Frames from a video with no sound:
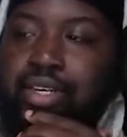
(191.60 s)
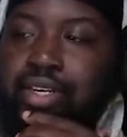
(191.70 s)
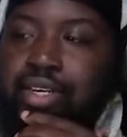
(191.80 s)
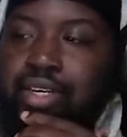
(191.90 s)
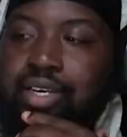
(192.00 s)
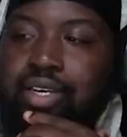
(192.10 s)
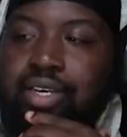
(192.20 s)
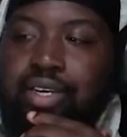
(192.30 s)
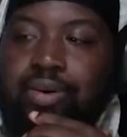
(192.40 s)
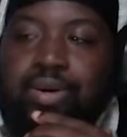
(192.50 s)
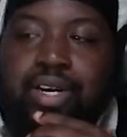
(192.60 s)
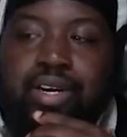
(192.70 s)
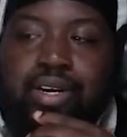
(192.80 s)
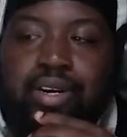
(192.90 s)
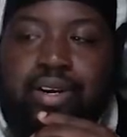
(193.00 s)

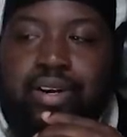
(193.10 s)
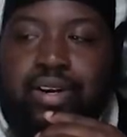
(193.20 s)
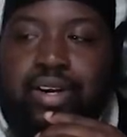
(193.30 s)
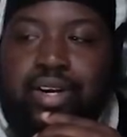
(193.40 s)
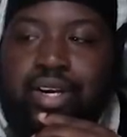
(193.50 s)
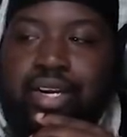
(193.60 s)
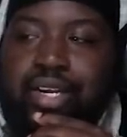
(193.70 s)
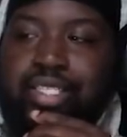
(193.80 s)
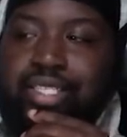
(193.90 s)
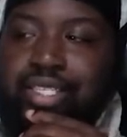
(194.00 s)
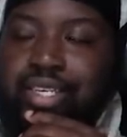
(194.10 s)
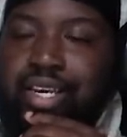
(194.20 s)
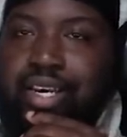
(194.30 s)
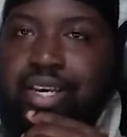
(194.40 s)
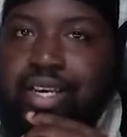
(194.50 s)

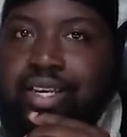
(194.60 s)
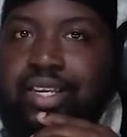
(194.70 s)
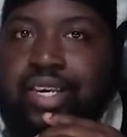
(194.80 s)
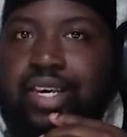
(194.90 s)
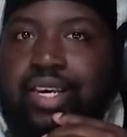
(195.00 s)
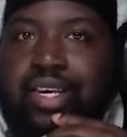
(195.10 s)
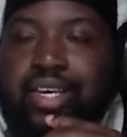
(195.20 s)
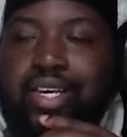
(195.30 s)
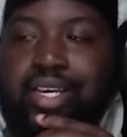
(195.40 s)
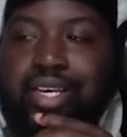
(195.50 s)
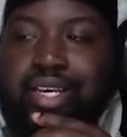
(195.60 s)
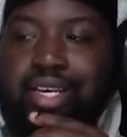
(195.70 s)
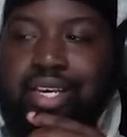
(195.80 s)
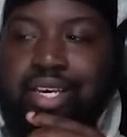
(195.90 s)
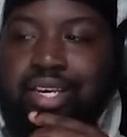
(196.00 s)

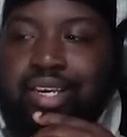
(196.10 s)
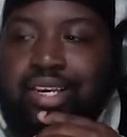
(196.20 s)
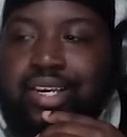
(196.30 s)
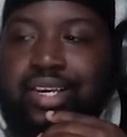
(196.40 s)
The person shown says nothing.